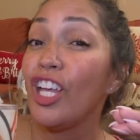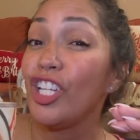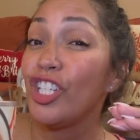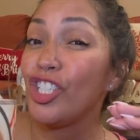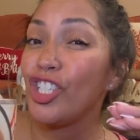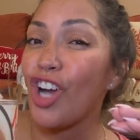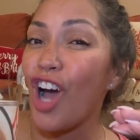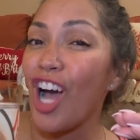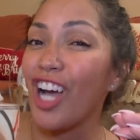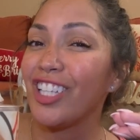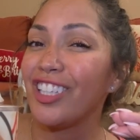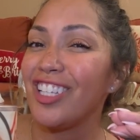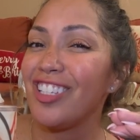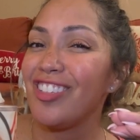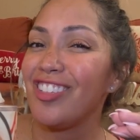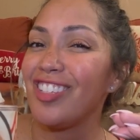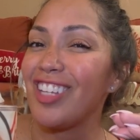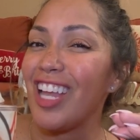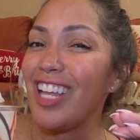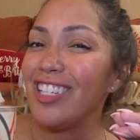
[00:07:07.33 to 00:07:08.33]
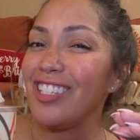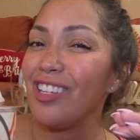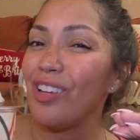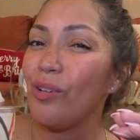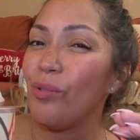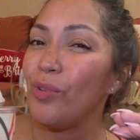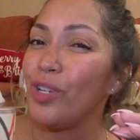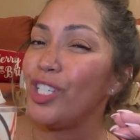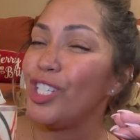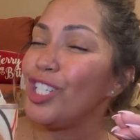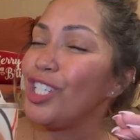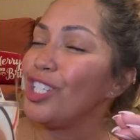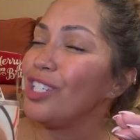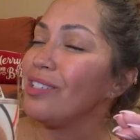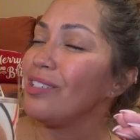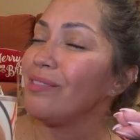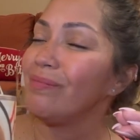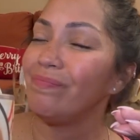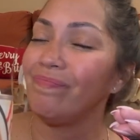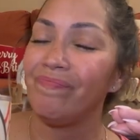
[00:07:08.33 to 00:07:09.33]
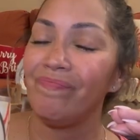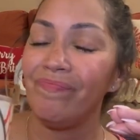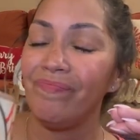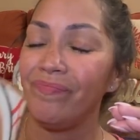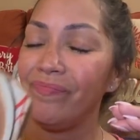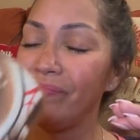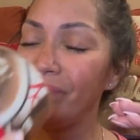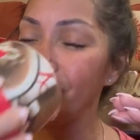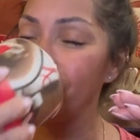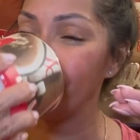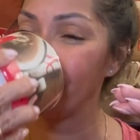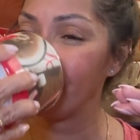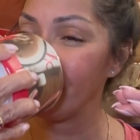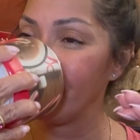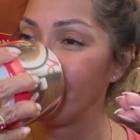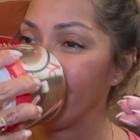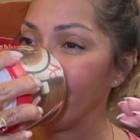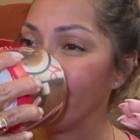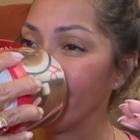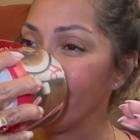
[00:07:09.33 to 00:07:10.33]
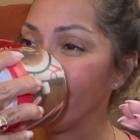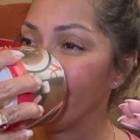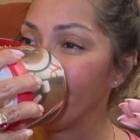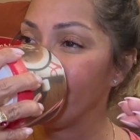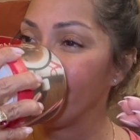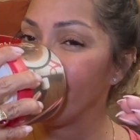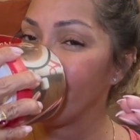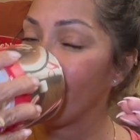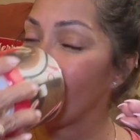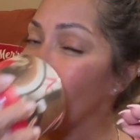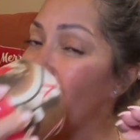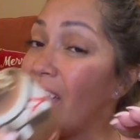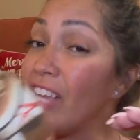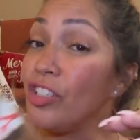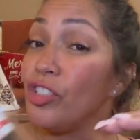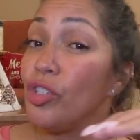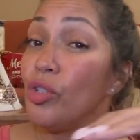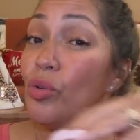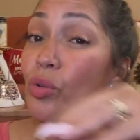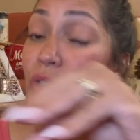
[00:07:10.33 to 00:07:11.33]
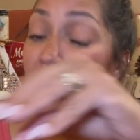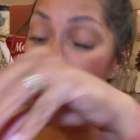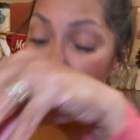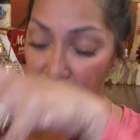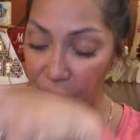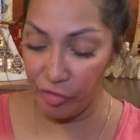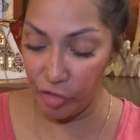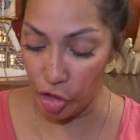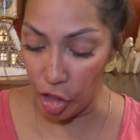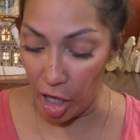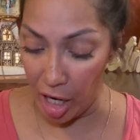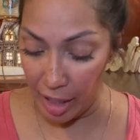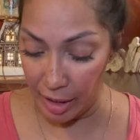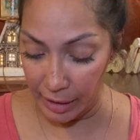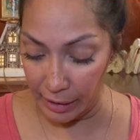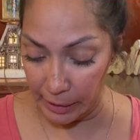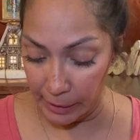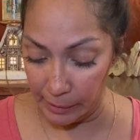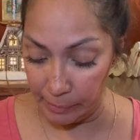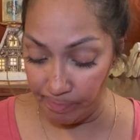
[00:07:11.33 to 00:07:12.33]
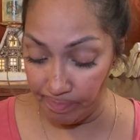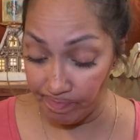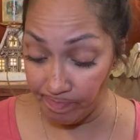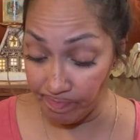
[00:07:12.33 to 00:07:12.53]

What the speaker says: chocolate scent, which I do love chocolate.